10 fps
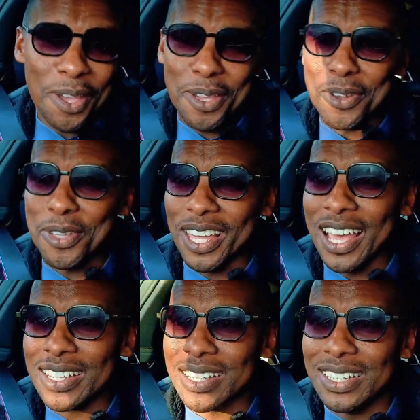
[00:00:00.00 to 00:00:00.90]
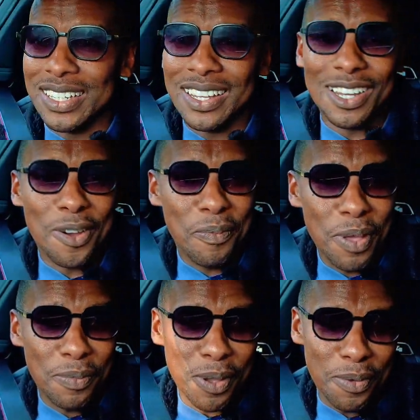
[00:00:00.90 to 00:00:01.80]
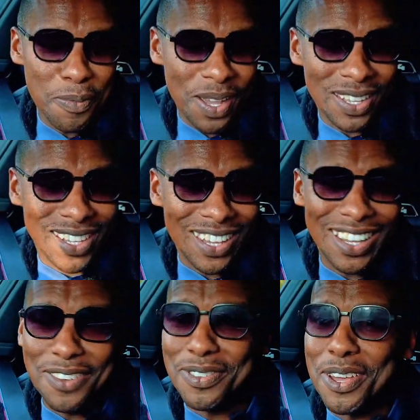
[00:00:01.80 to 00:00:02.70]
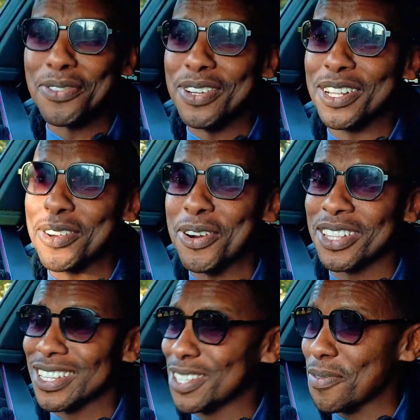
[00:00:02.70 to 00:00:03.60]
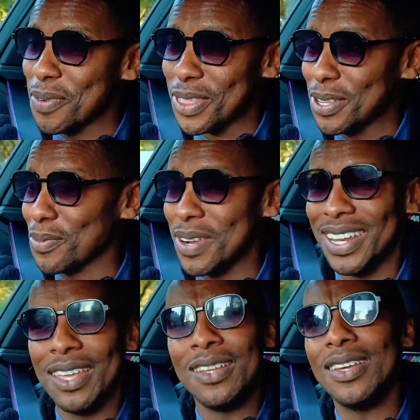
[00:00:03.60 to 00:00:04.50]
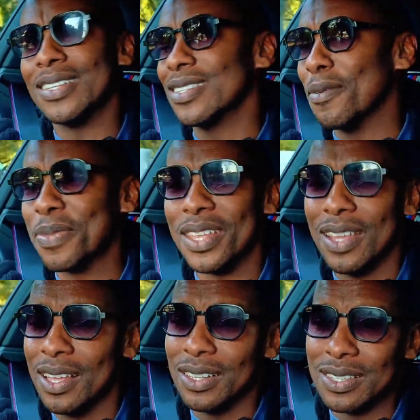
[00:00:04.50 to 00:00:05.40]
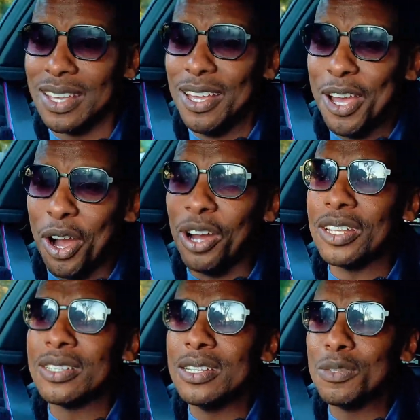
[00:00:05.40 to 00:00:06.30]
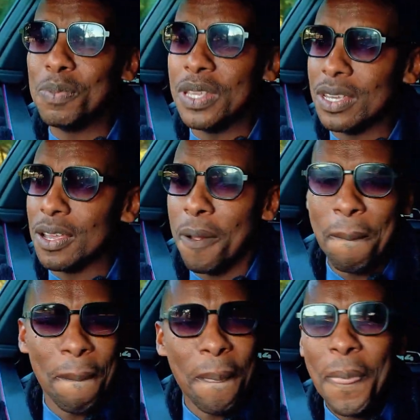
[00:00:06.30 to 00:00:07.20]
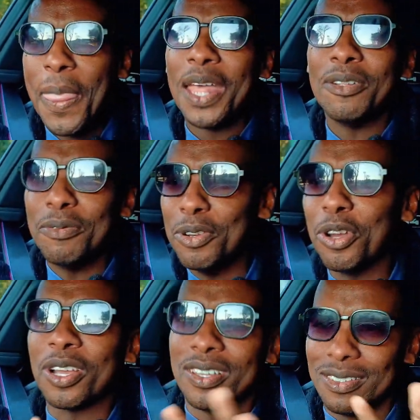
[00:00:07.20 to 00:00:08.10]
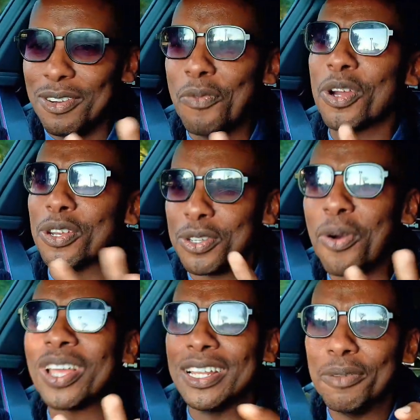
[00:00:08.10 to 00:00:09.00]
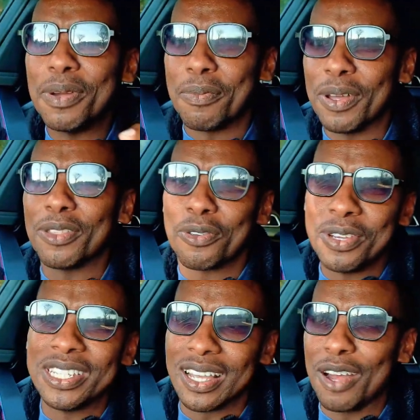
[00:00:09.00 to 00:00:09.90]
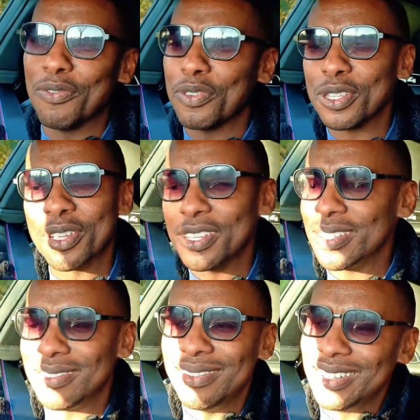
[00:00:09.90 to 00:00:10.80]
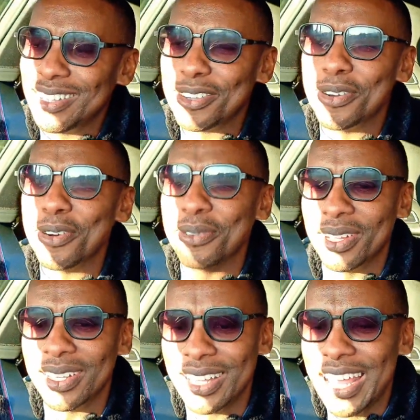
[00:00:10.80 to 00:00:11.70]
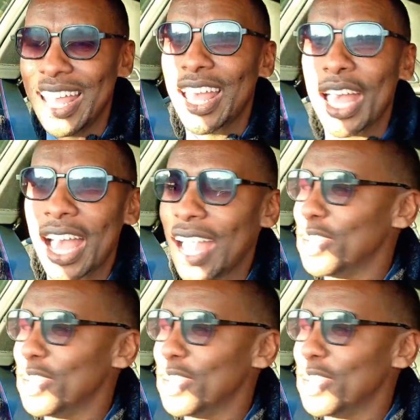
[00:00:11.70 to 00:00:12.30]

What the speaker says: you know, the guys at BMW Mahikeng have definitely hooked us up with this one. It is something else. Honestly speaking, look, we're going to talk a little bit about the creature comforts because, you know, I